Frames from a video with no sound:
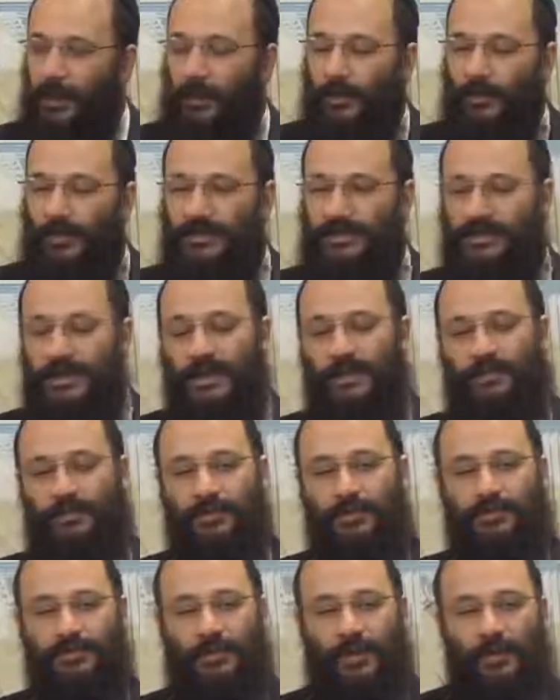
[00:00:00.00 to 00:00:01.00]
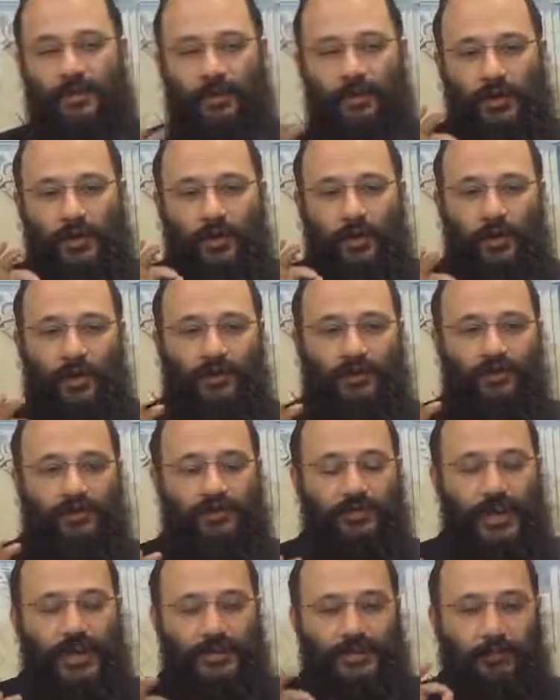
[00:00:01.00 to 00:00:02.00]
we say to each other, we're going to
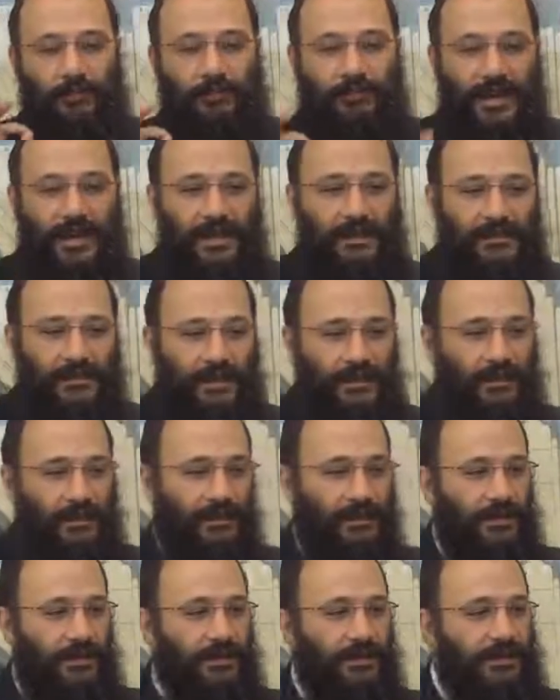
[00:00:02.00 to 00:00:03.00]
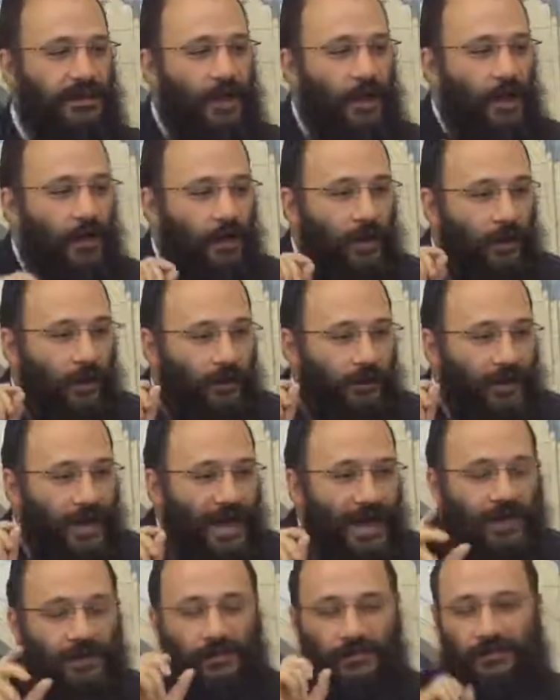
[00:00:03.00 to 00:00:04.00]
try to meditate on this
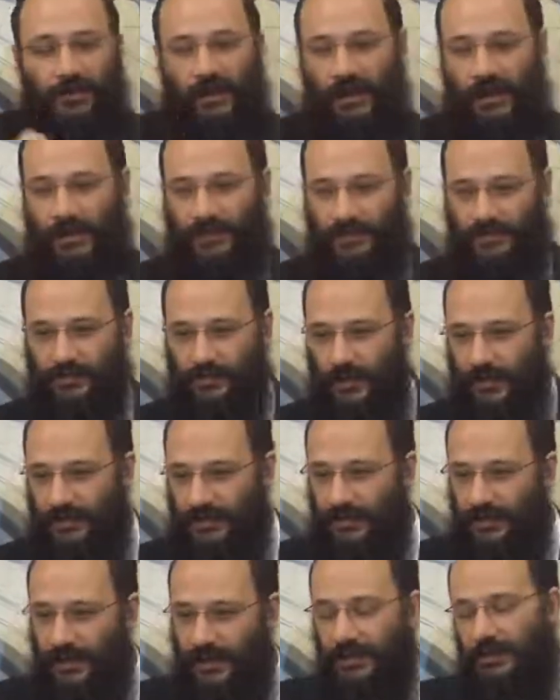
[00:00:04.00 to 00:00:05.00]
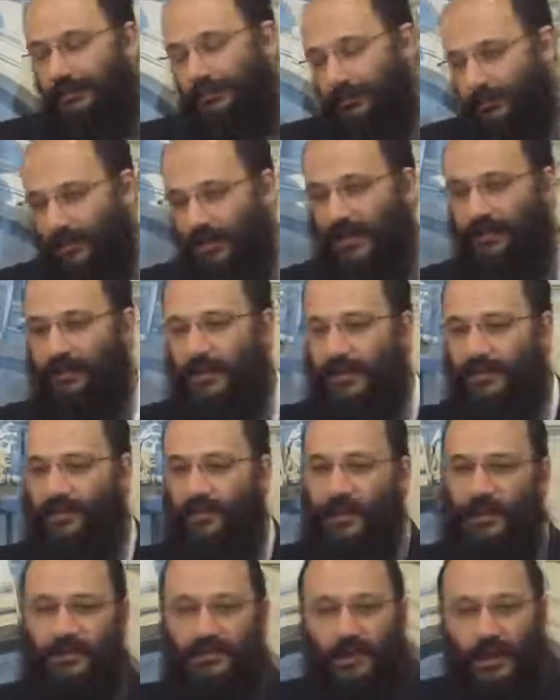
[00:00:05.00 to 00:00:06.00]
8 times during the day. We never get
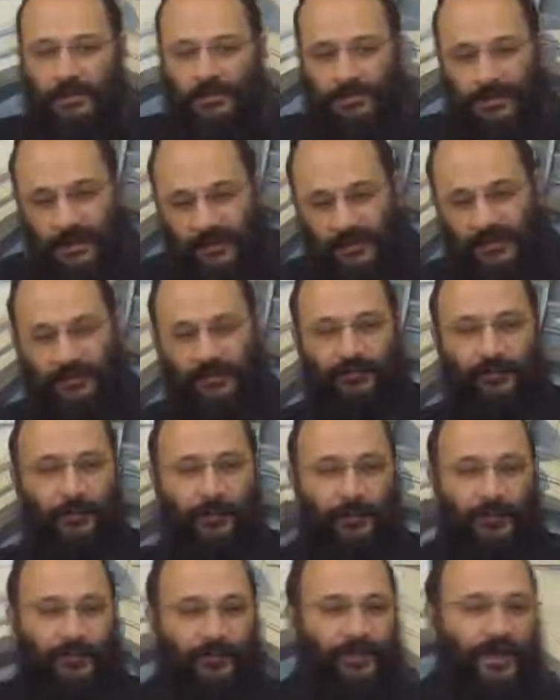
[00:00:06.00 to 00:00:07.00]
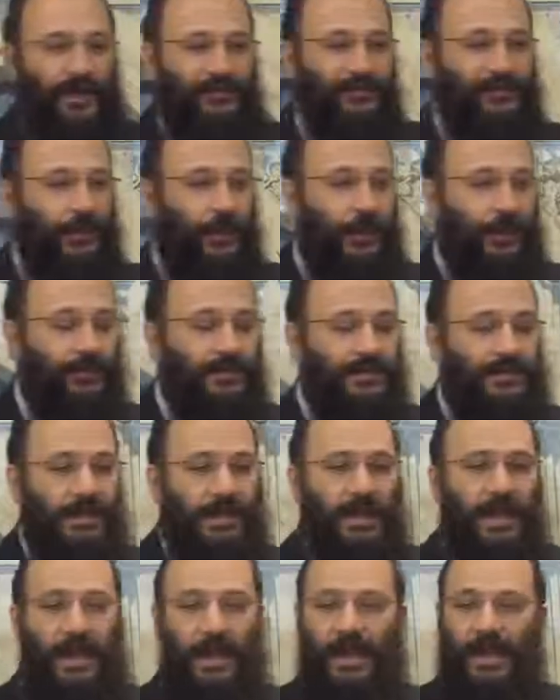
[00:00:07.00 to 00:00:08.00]
to 8 times, maybe to 4 or 5 times.
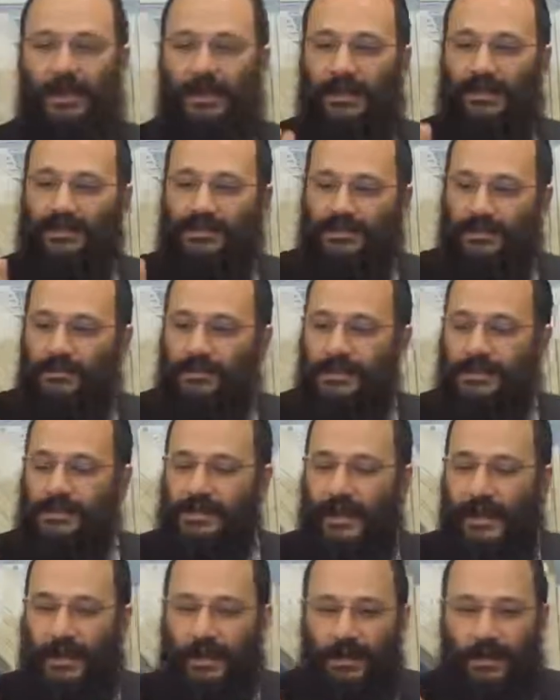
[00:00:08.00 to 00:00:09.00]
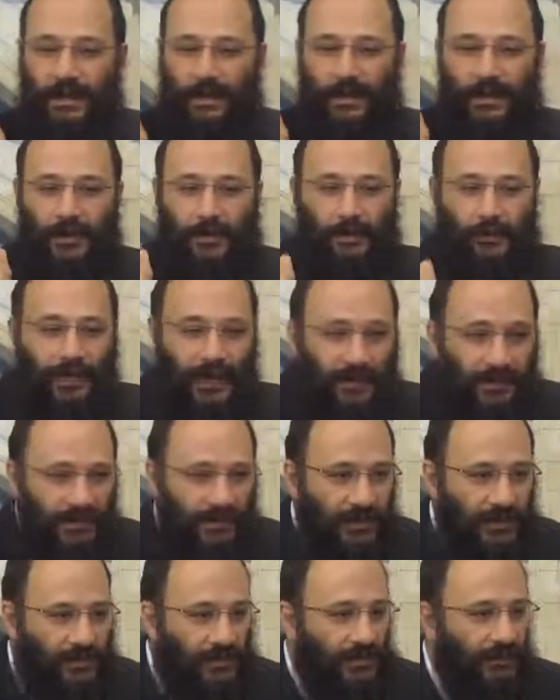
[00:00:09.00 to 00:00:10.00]
And as soon as I
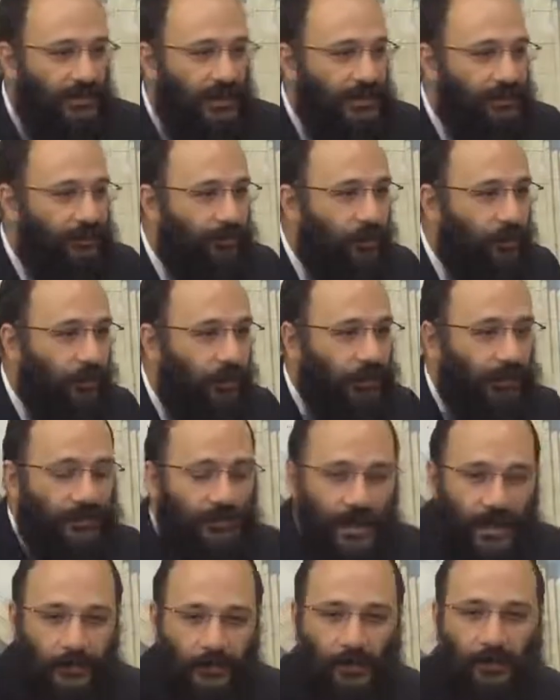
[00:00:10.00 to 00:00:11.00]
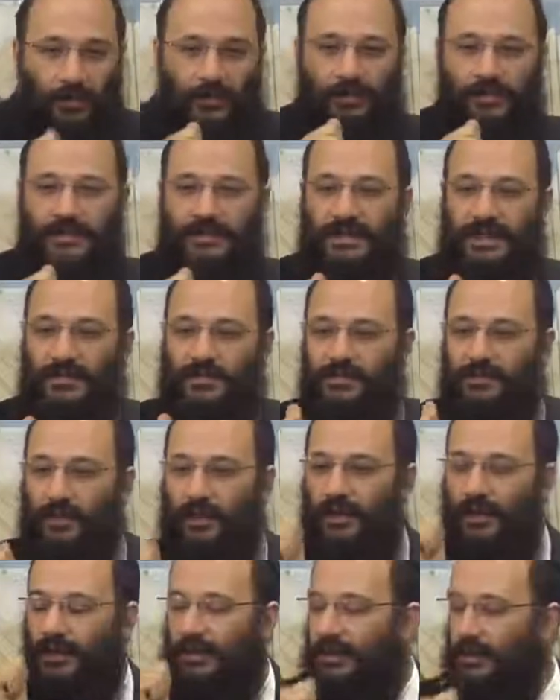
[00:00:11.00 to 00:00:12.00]
meditate on that point, I'm going to send
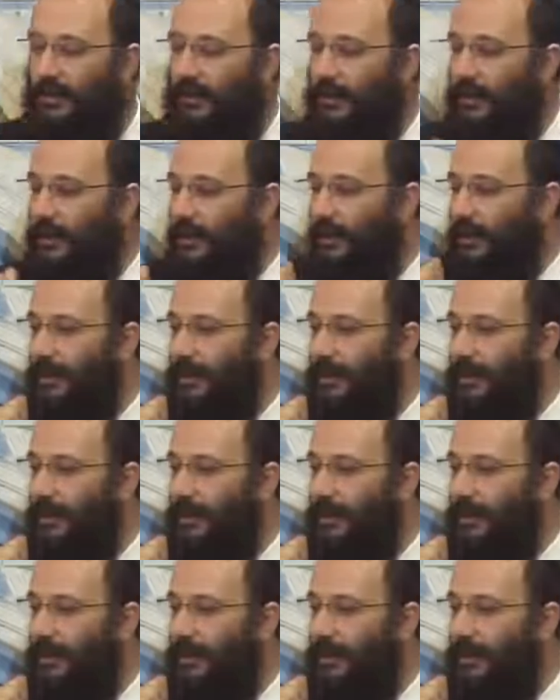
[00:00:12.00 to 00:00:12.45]
you a little